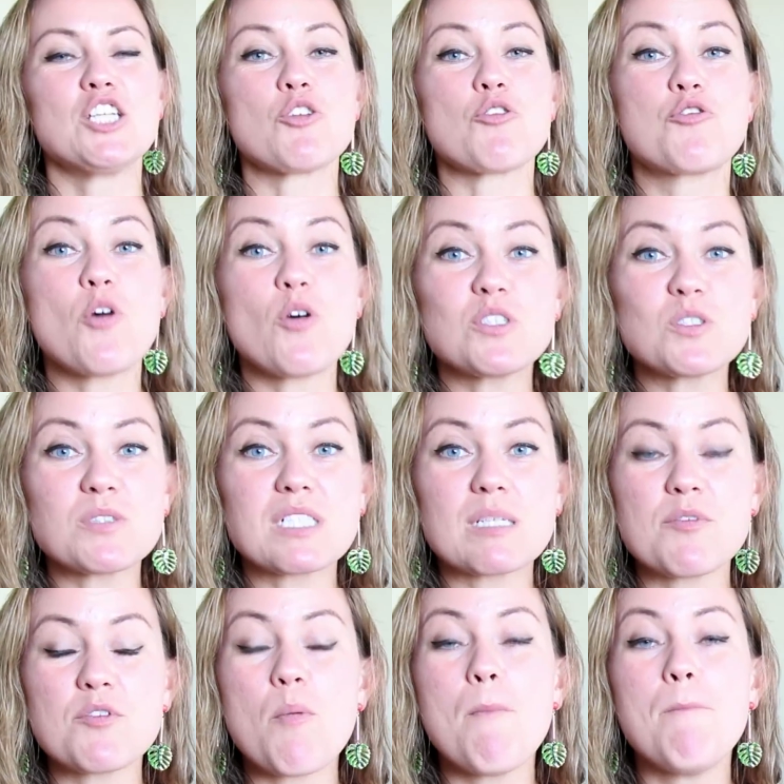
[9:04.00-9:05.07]
So those are some
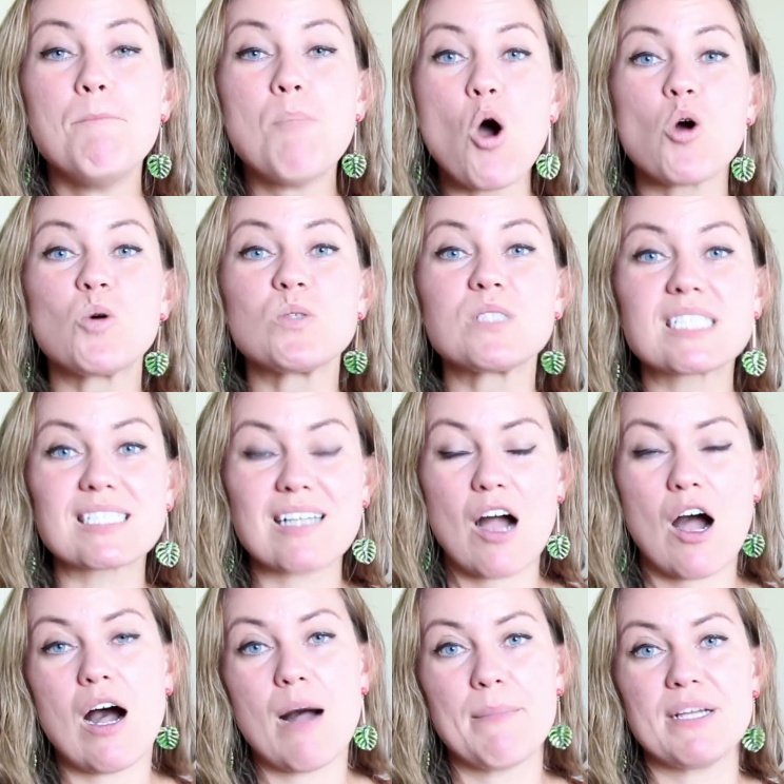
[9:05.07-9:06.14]
of the most
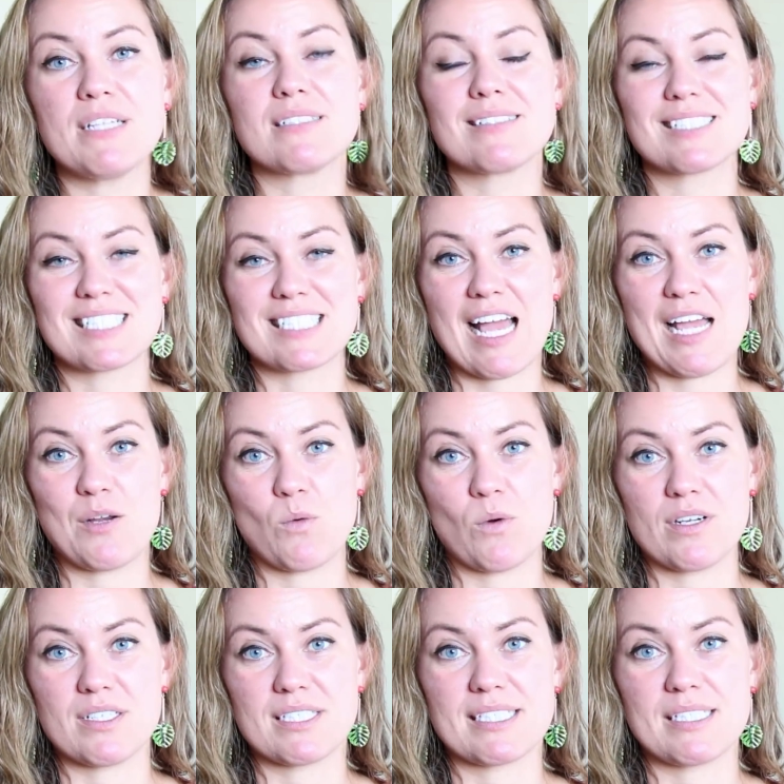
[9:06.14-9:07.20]
common slang
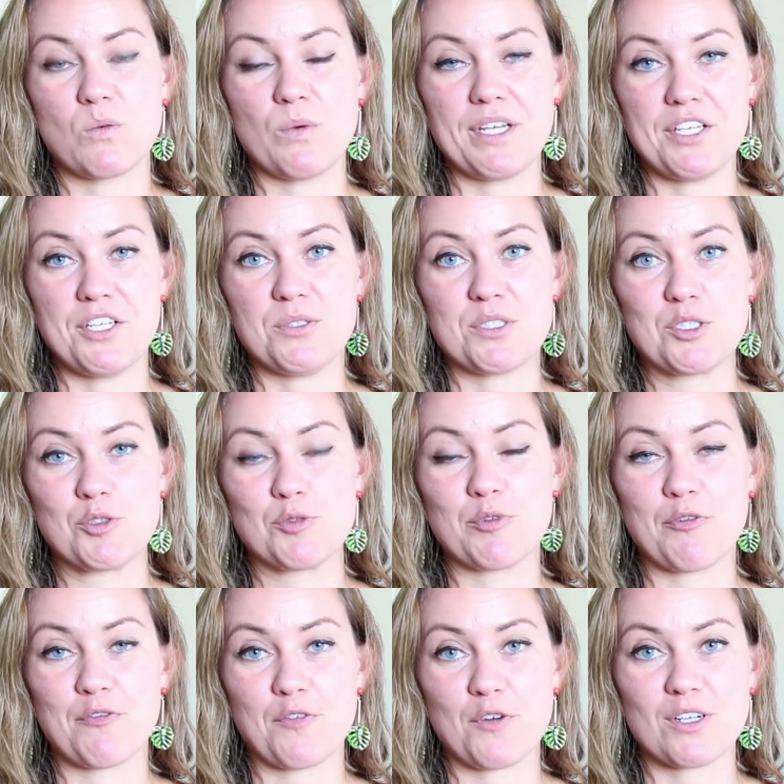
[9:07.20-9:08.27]
words that we use to
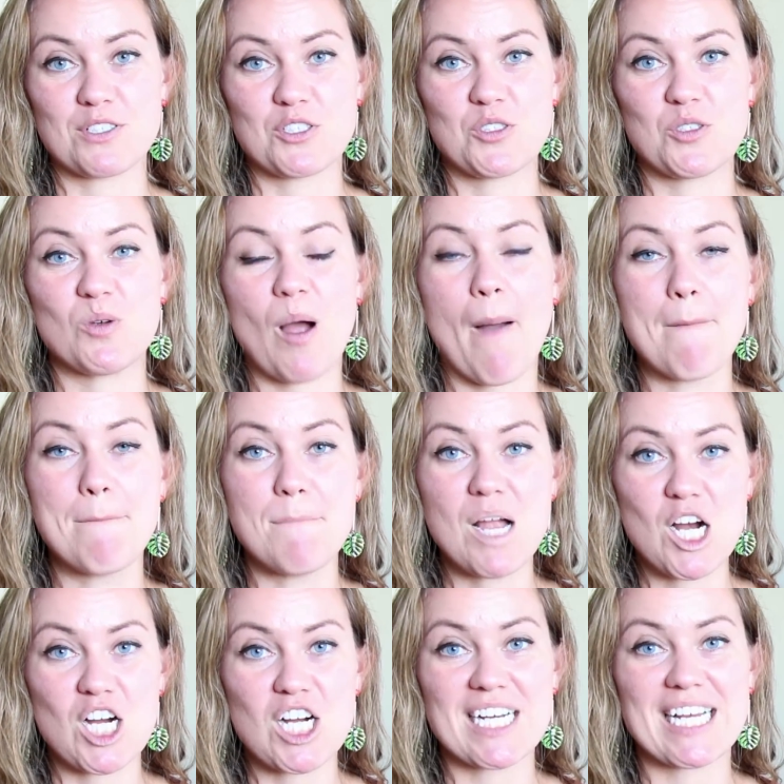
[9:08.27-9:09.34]
refer to
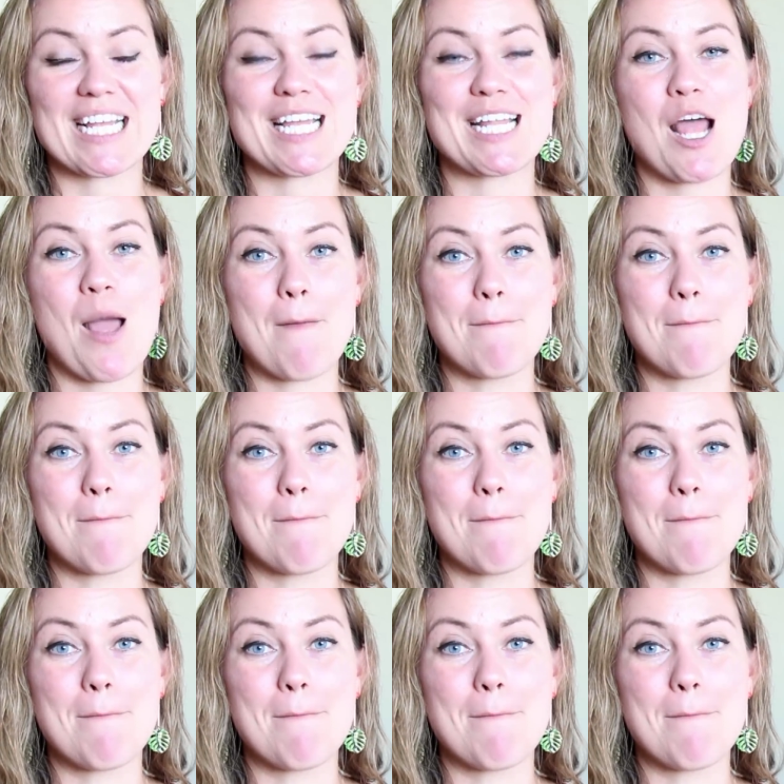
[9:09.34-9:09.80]
American